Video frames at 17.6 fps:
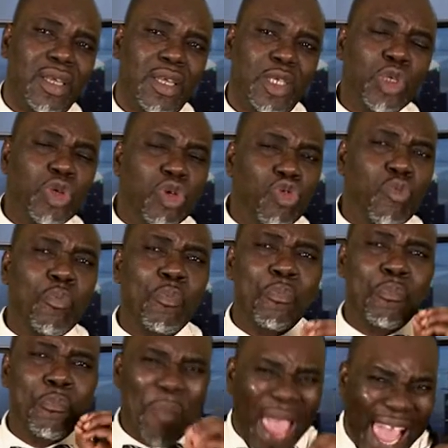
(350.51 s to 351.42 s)
You
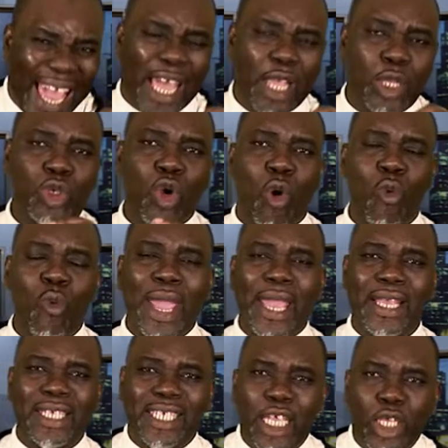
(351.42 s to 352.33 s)
make your way.
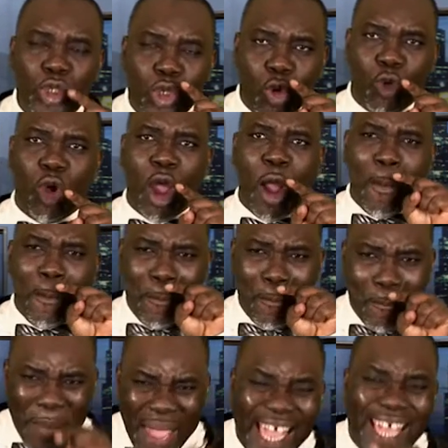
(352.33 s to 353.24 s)
You say, You
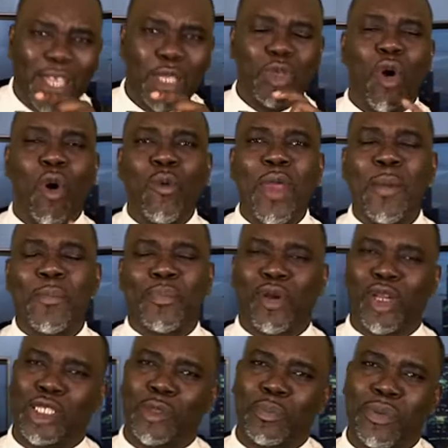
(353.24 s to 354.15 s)
make your way
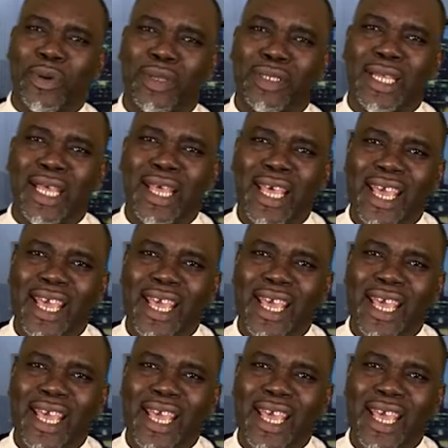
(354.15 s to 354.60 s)
prosperous.